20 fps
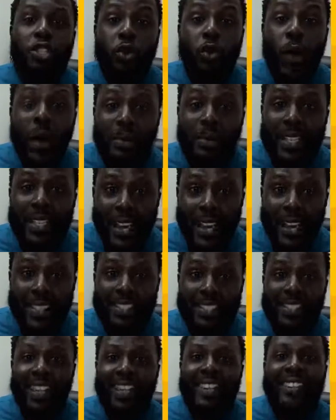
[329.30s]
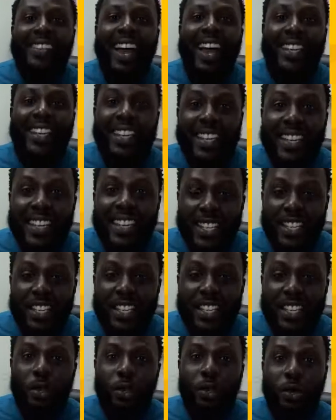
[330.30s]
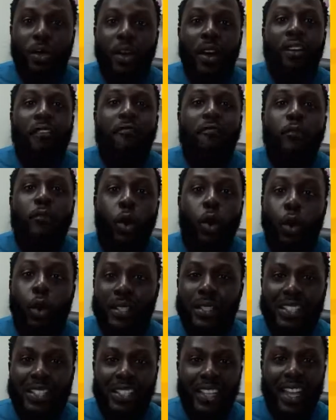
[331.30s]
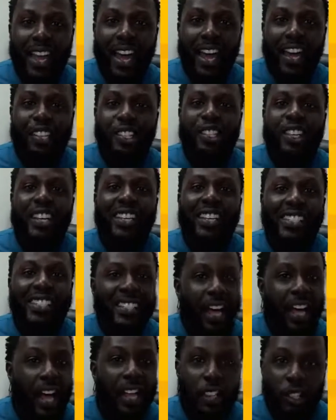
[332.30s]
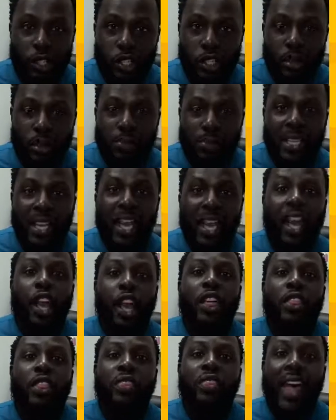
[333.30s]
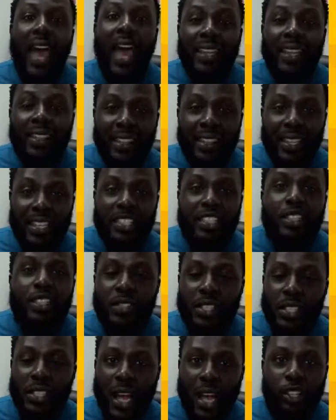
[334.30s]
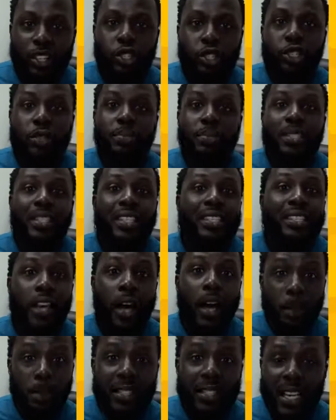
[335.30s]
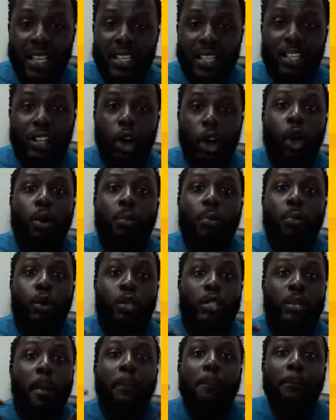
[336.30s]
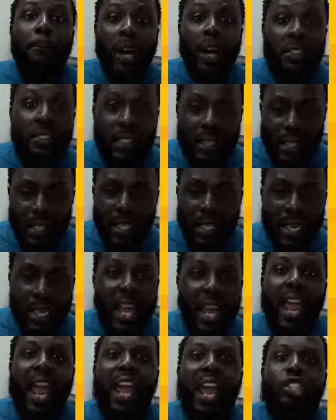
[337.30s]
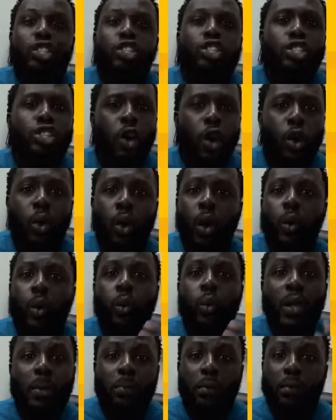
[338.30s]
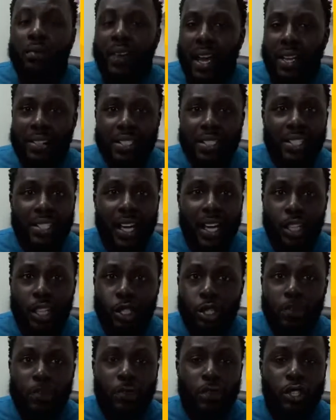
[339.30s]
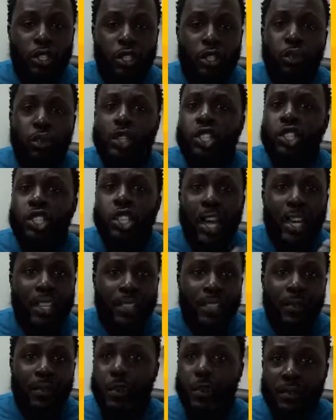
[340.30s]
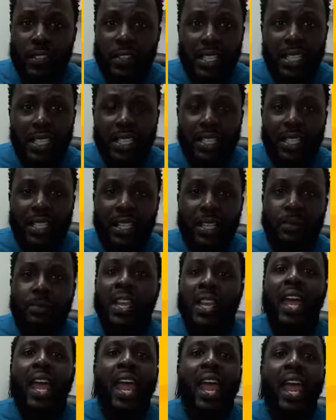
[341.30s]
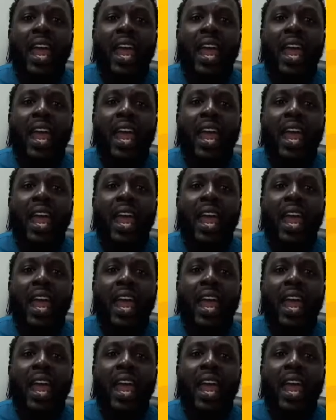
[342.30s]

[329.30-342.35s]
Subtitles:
umes.edu/scholarships. That list of scholarships is updated almost monthly. And so we provide these scholarships for you. We check them for validity,